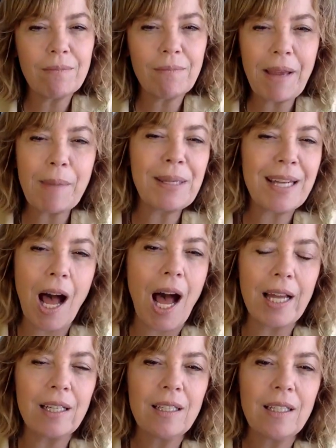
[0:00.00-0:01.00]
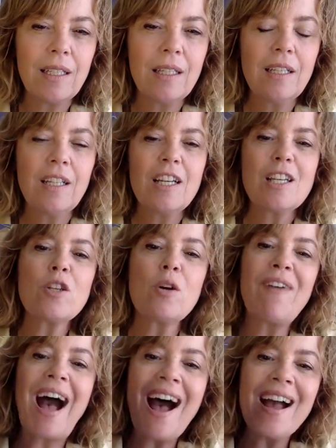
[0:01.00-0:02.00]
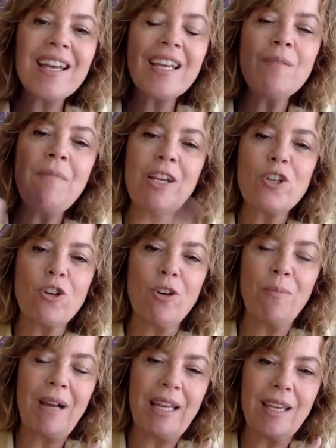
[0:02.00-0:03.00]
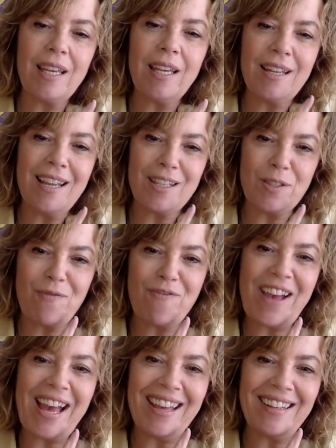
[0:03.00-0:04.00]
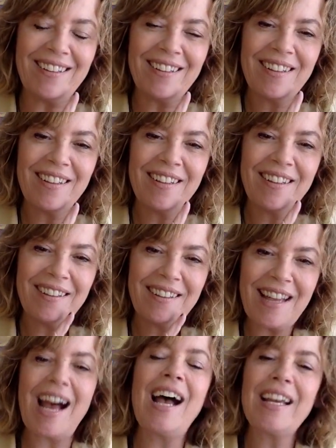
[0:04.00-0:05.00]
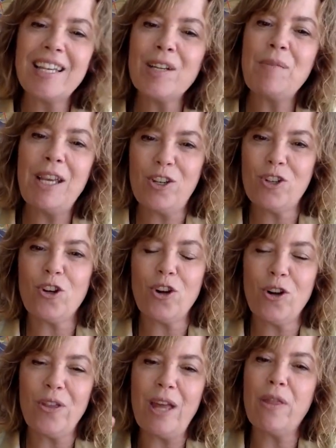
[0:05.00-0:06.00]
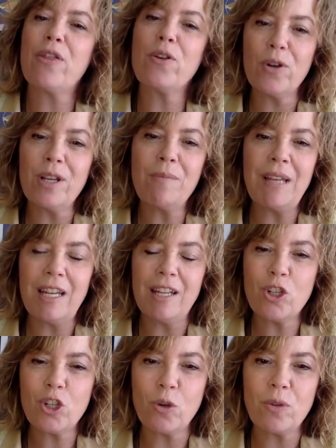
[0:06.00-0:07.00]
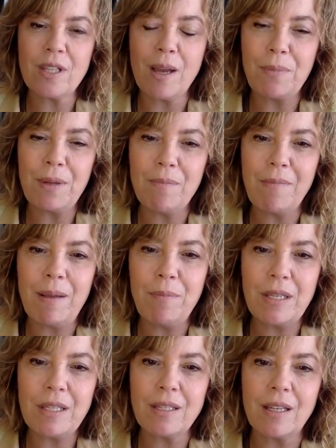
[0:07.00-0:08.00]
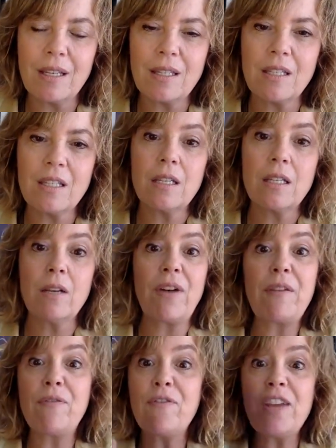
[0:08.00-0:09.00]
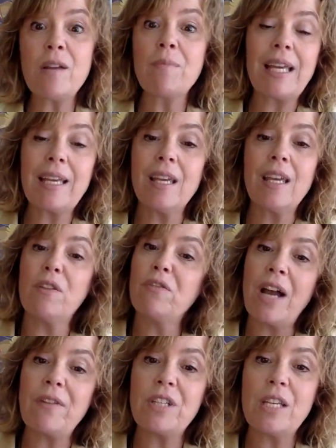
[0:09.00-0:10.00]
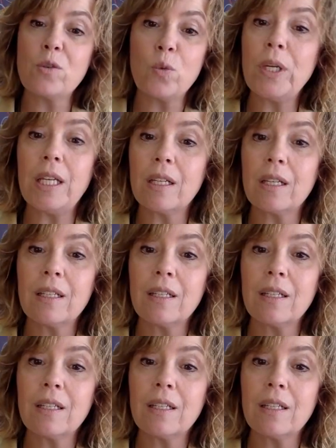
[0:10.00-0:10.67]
maybe not. So if I can make sure my kid gets fed, I can make sure that 30 minutes shows up in my business. If I feed my kid 5 days a week,